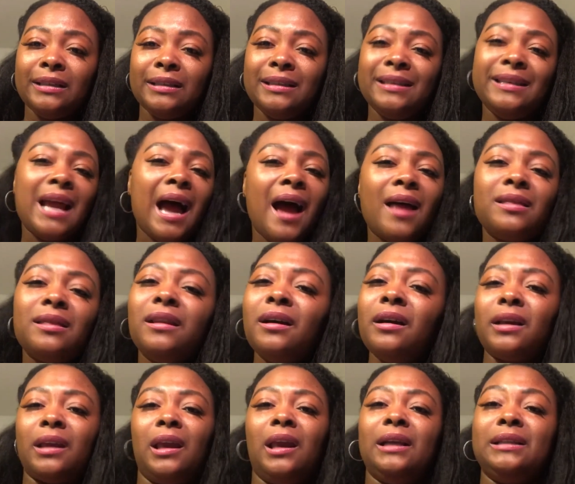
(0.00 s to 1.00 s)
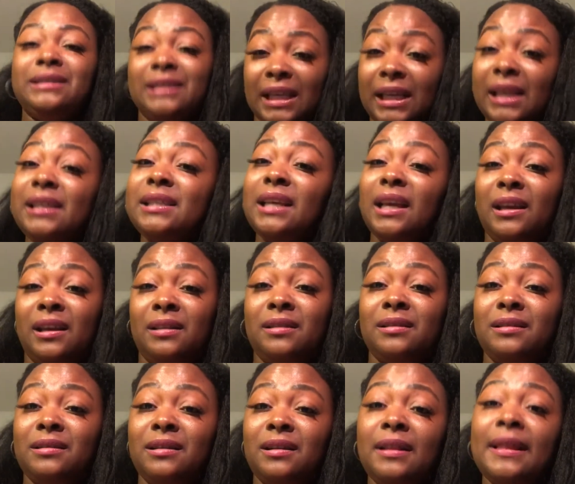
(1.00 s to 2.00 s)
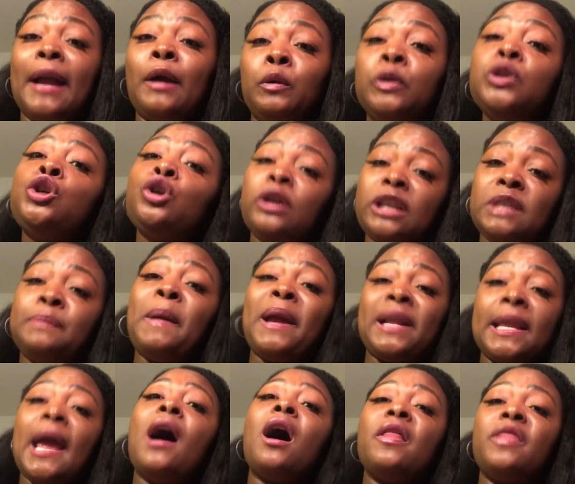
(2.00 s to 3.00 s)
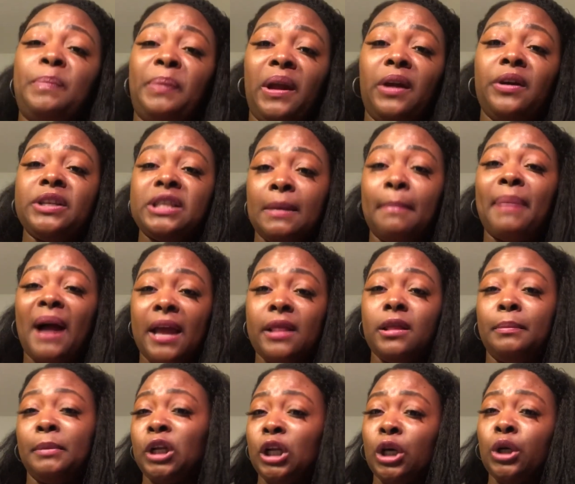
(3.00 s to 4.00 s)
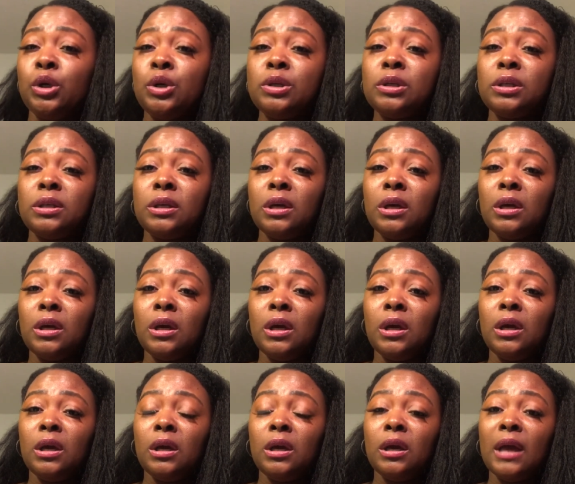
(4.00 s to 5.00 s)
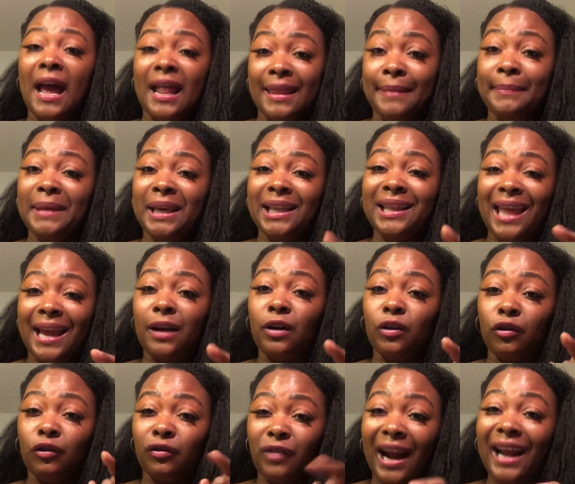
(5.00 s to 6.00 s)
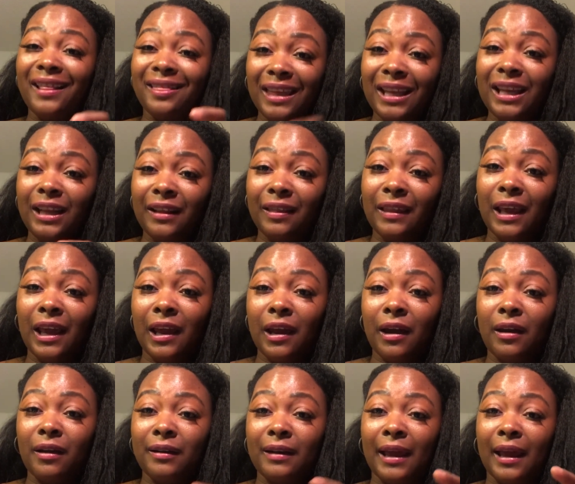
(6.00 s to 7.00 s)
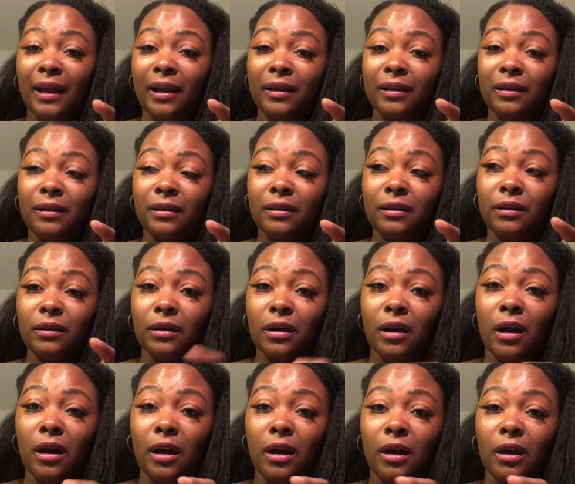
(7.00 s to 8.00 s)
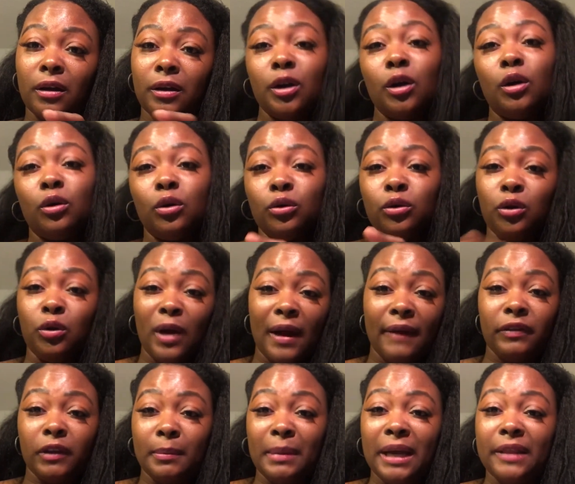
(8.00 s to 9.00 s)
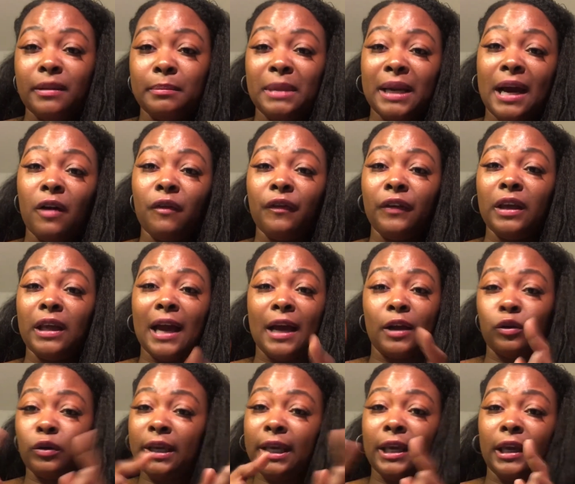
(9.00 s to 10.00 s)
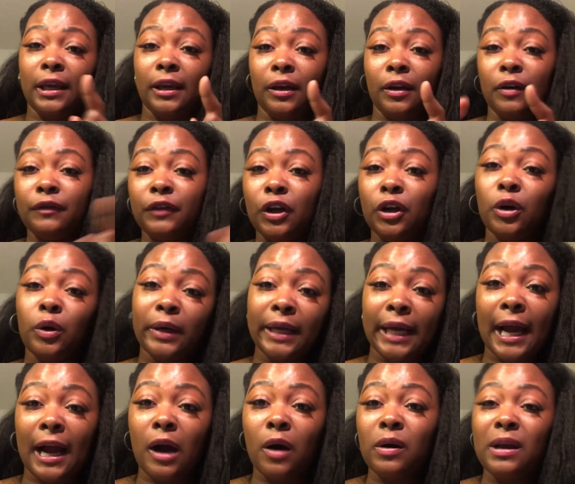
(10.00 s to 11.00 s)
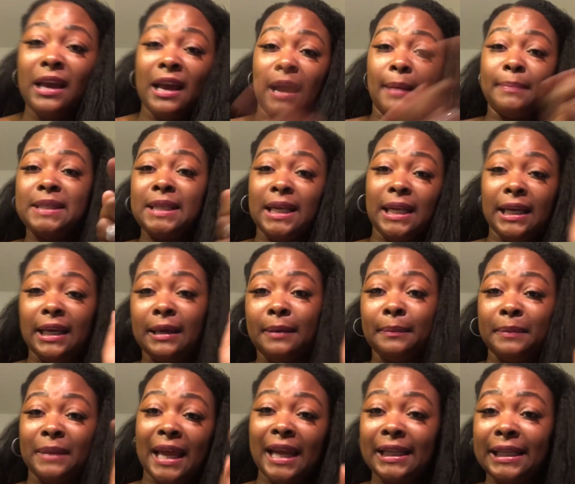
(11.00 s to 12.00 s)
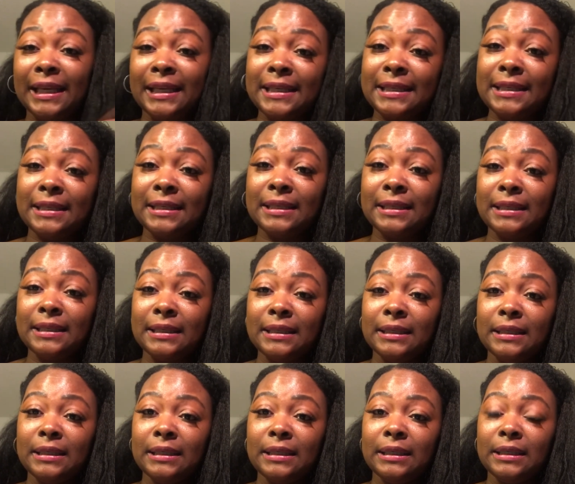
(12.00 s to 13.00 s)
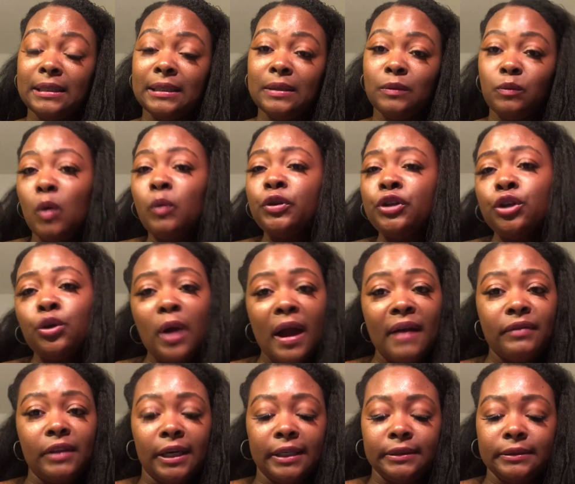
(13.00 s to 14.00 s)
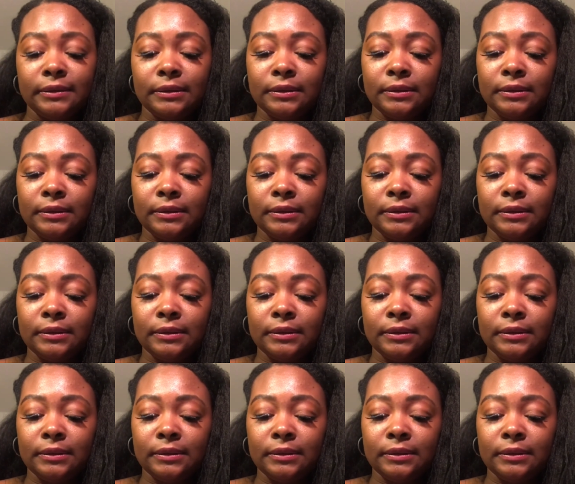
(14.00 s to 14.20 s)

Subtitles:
not looking decent? Like, would you expect that other parent to buy them clothes? I mean, like, right then and there? Like, no, you have to buy them an outfit. I don't care if you're going out. I'm sending him like this. What would you have done?